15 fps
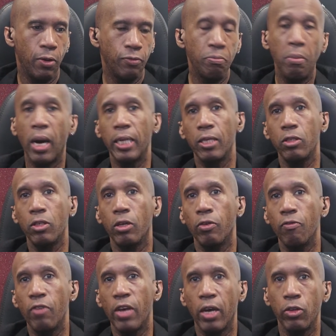monetary
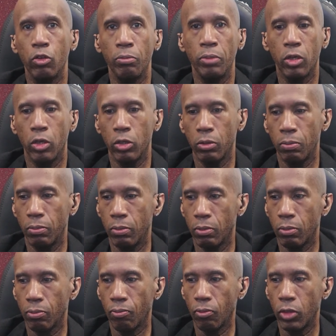value, because
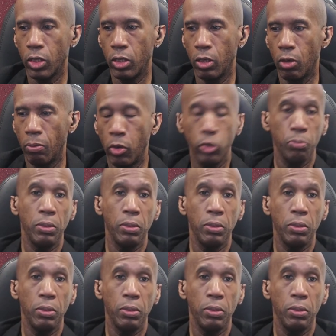most